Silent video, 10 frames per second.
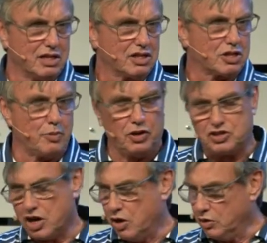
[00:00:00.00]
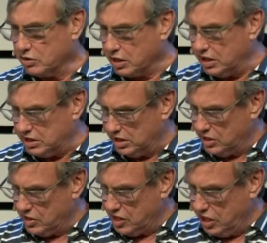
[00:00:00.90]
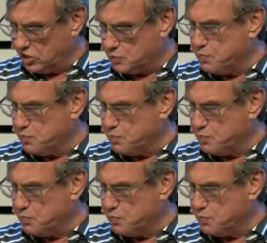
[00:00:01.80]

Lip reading: To be told that it's